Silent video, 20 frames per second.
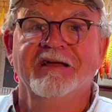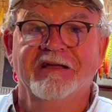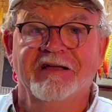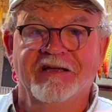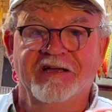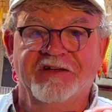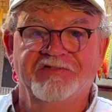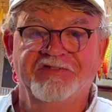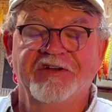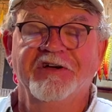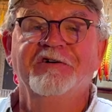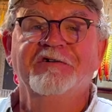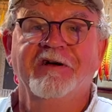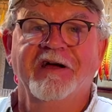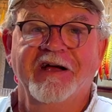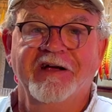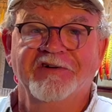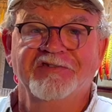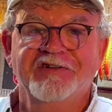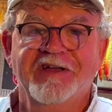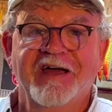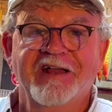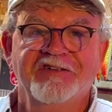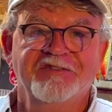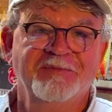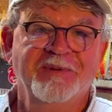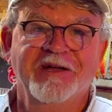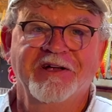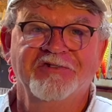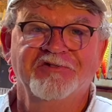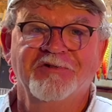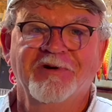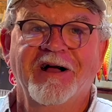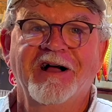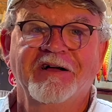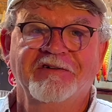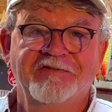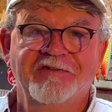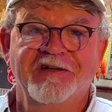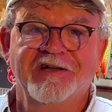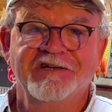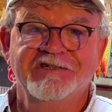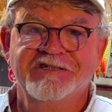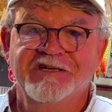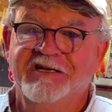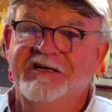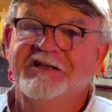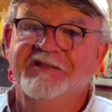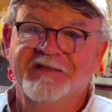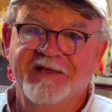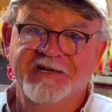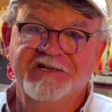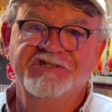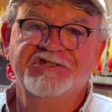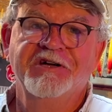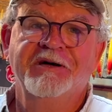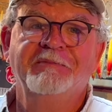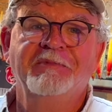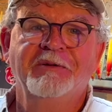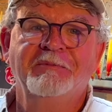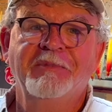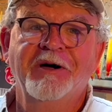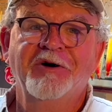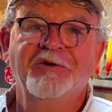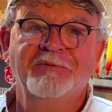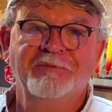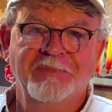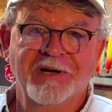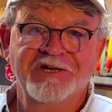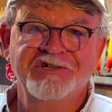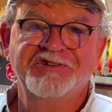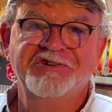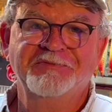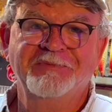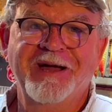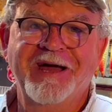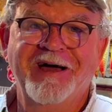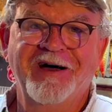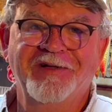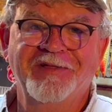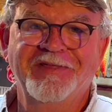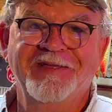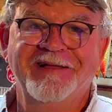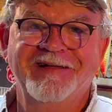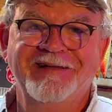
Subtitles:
"If shellcrackers got as big as rockfish, they'd jump in the boat and bust your mouth."